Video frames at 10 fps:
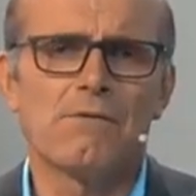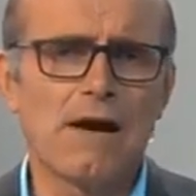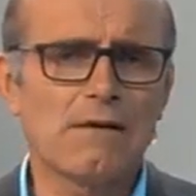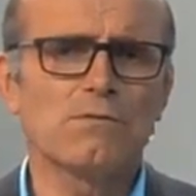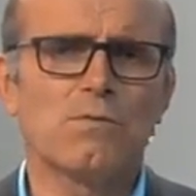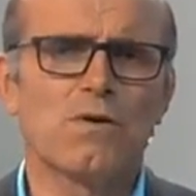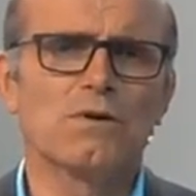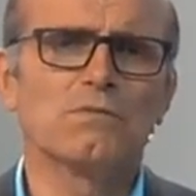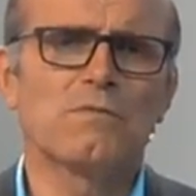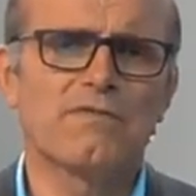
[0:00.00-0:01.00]
Around the
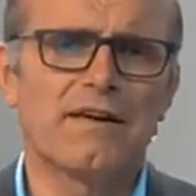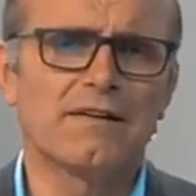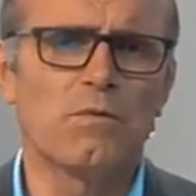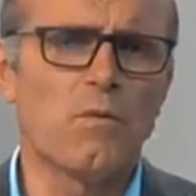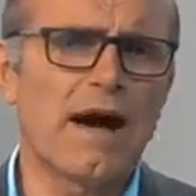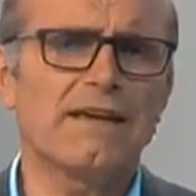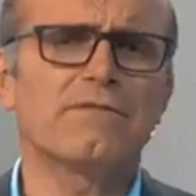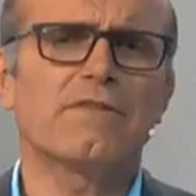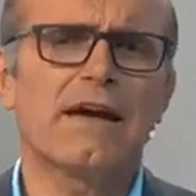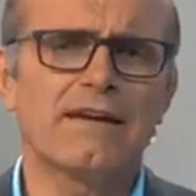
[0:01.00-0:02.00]
world, we find a
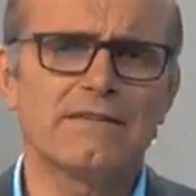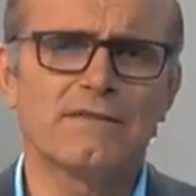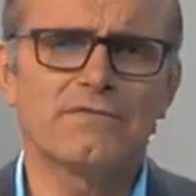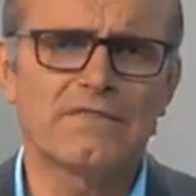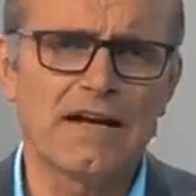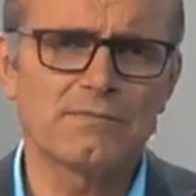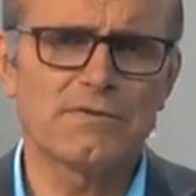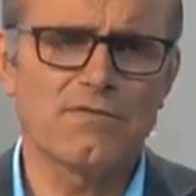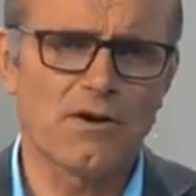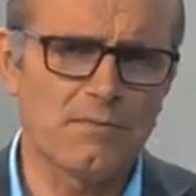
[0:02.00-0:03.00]
wide variety of
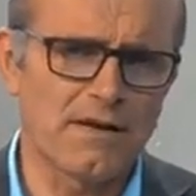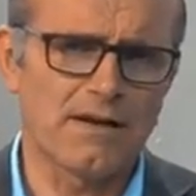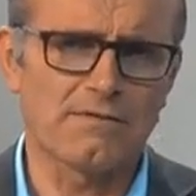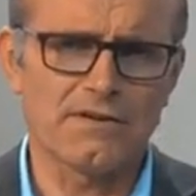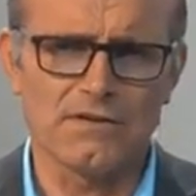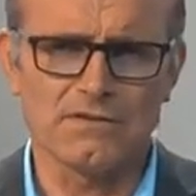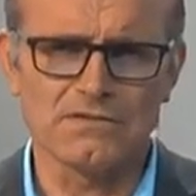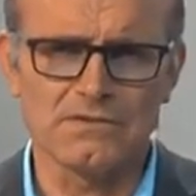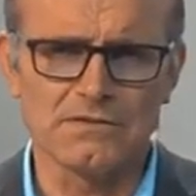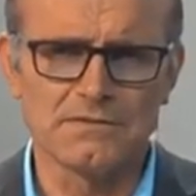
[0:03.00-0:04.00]
types of urban
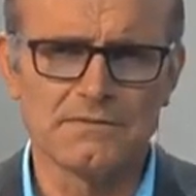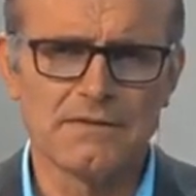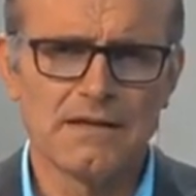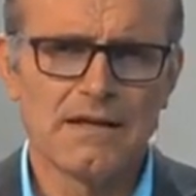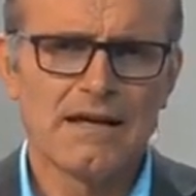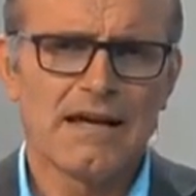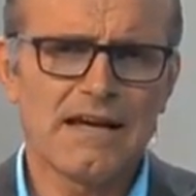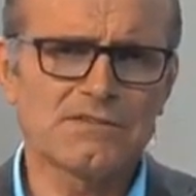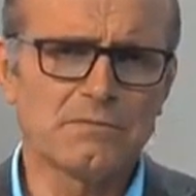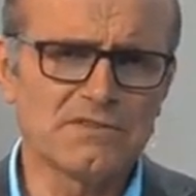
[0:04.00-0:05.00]
agriculture.
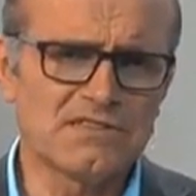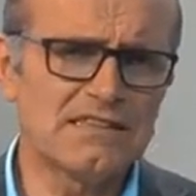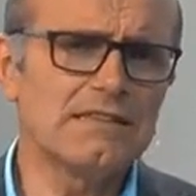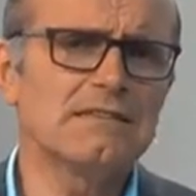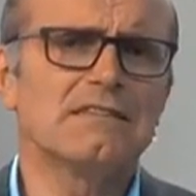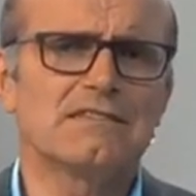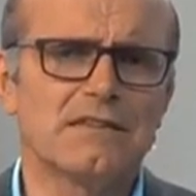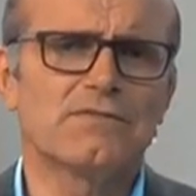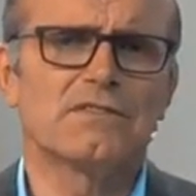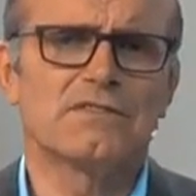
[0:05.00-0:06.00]
As you will see, these
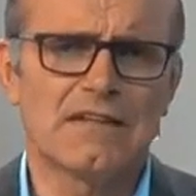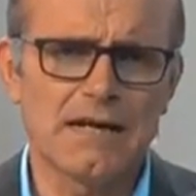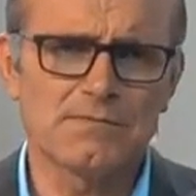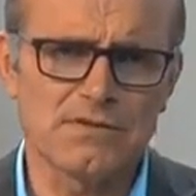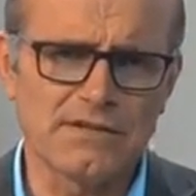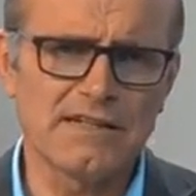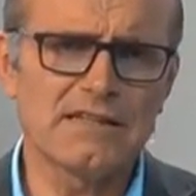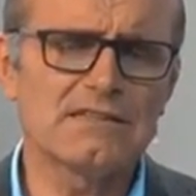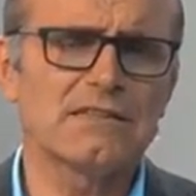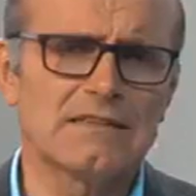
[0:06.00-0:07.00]
different types are
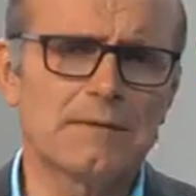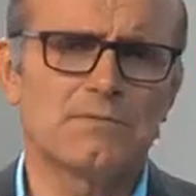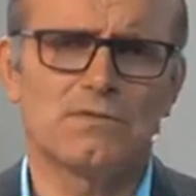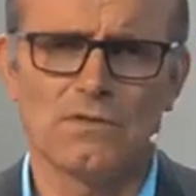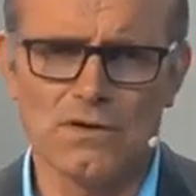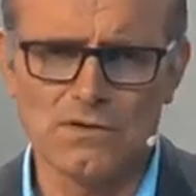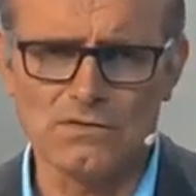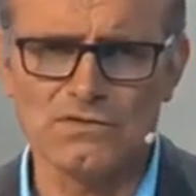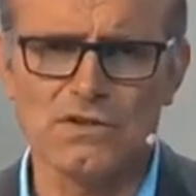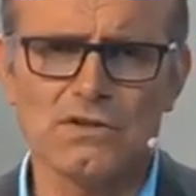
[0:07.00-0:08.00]
each adapted to
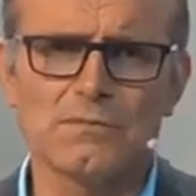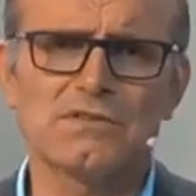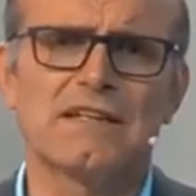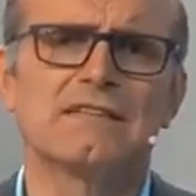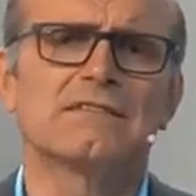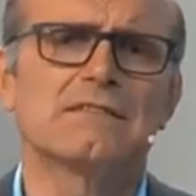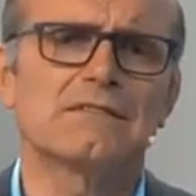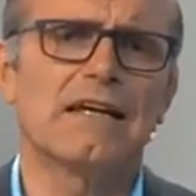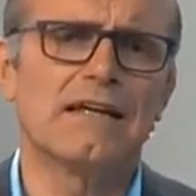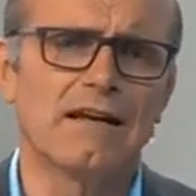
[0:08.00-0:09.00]
local
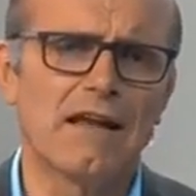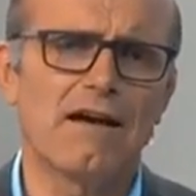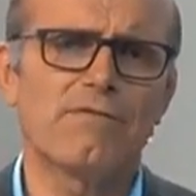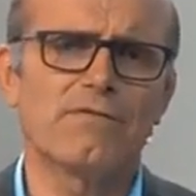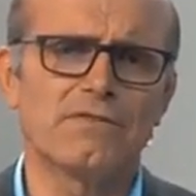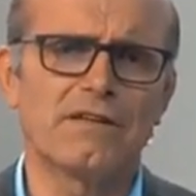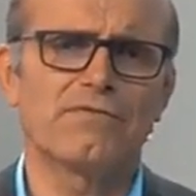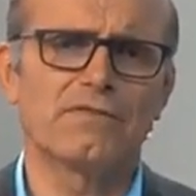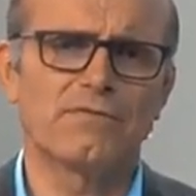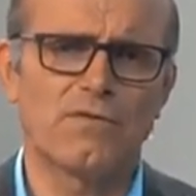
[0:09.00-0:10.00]
circumstances and allow for
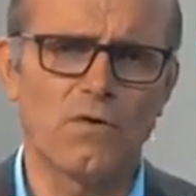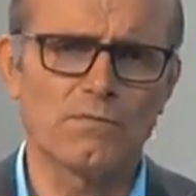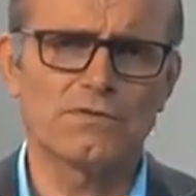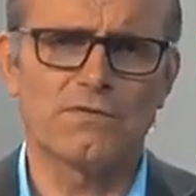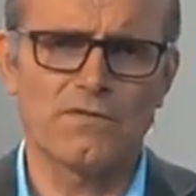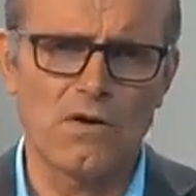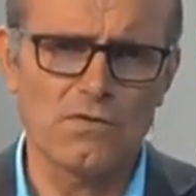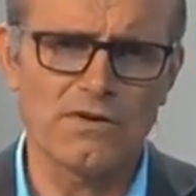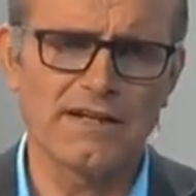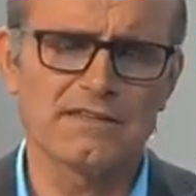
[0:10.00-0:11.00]
different forms of co
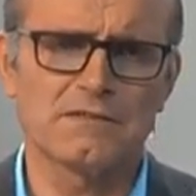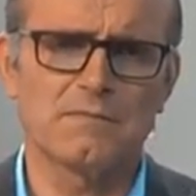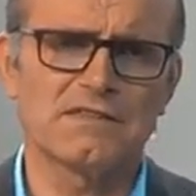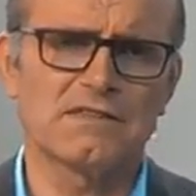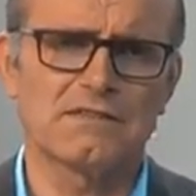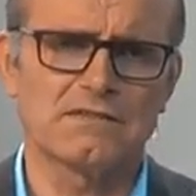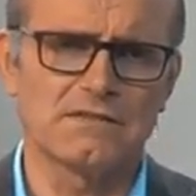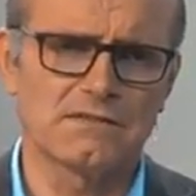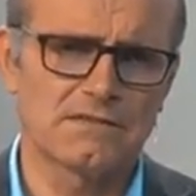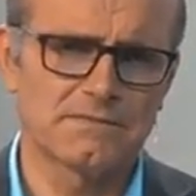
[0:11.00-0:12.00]
creation by
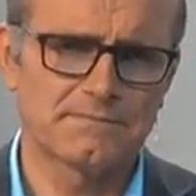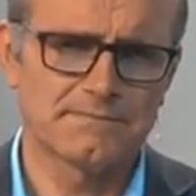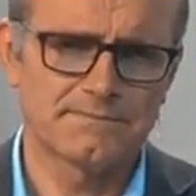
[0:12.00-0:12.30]
citizens.